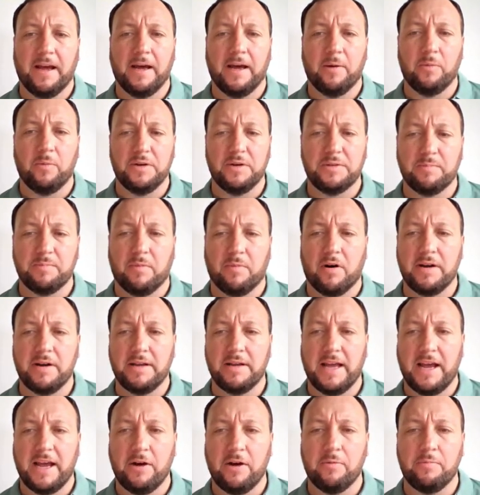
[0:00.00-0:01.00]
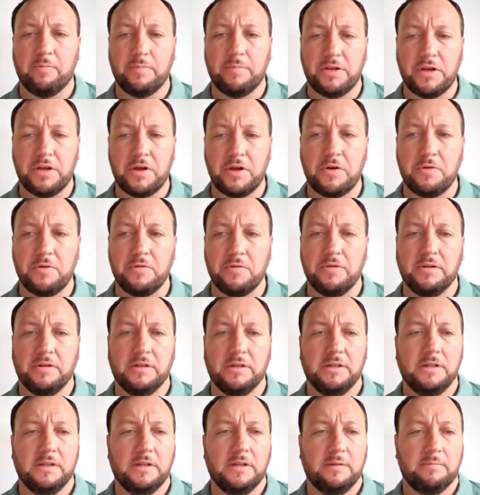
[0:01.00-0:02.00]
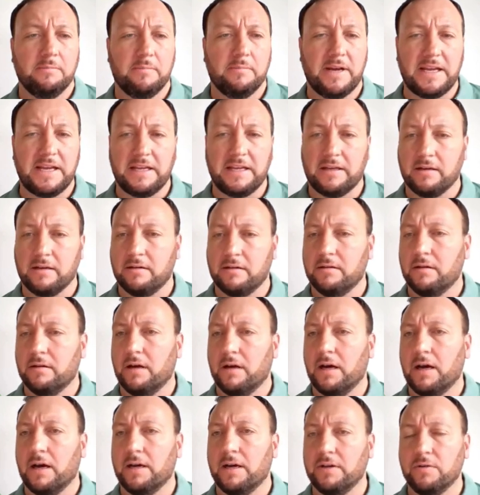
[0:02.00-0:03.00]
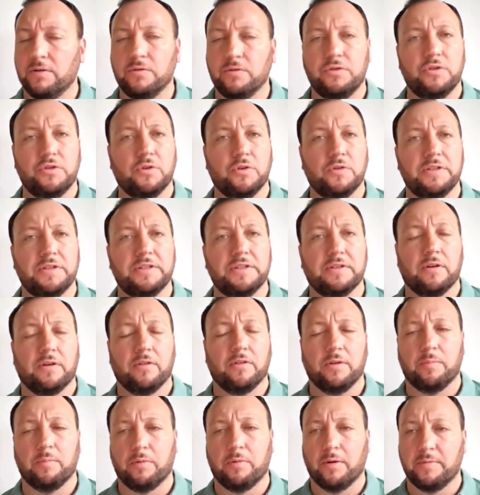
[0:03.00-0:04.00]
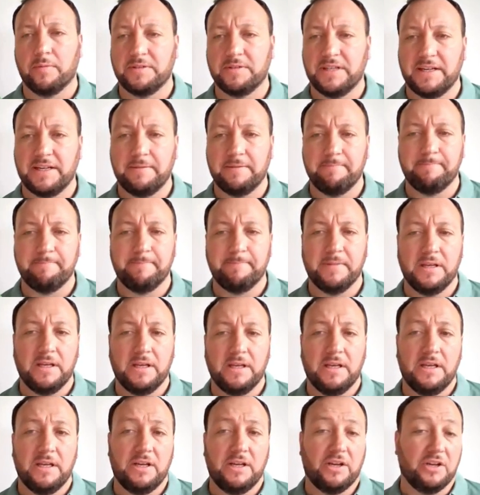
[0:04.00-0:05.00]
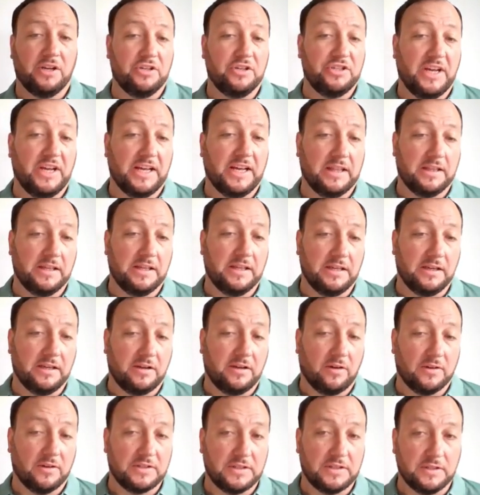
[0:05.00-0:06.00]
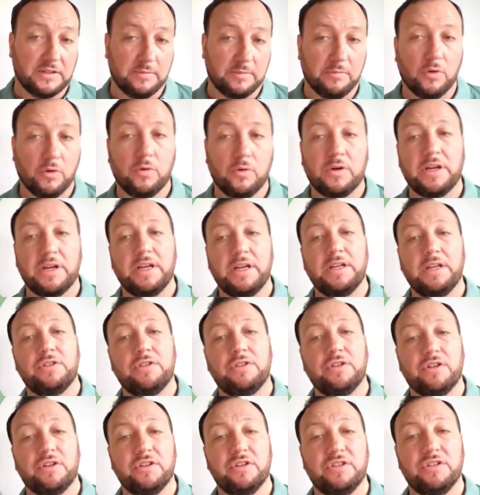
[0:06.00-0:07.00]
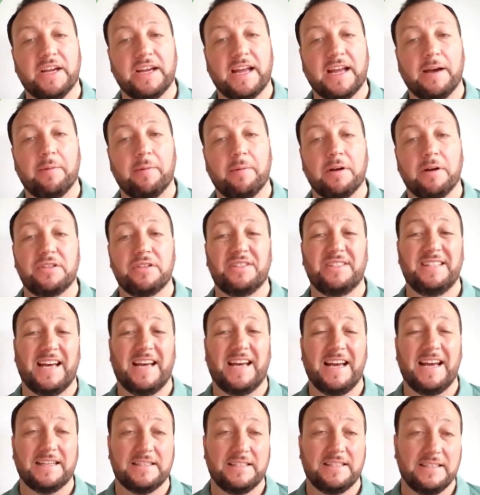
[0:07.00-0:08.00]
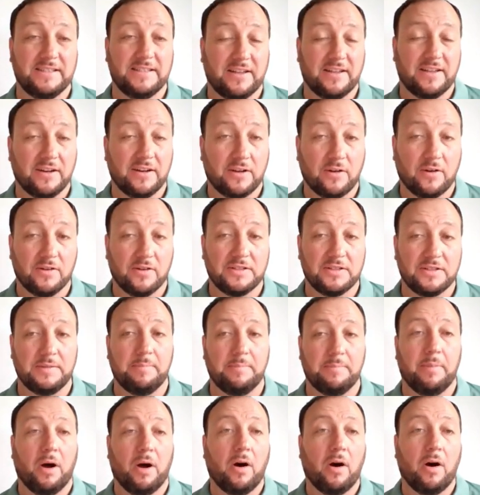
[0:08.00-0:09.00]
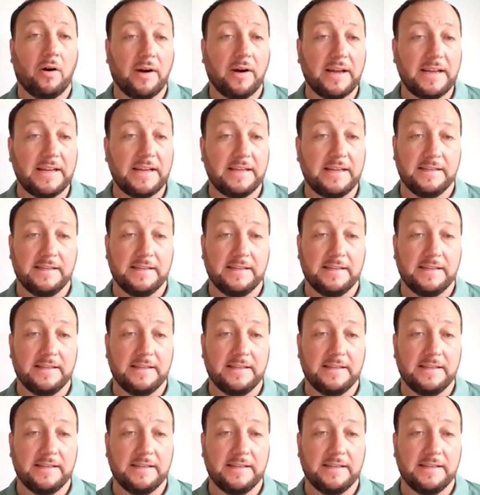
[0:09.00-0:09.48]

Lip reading: which might help you make your choice on the property. You can check the cost of the mortgage. You can check how much tax it's going to cost to buy.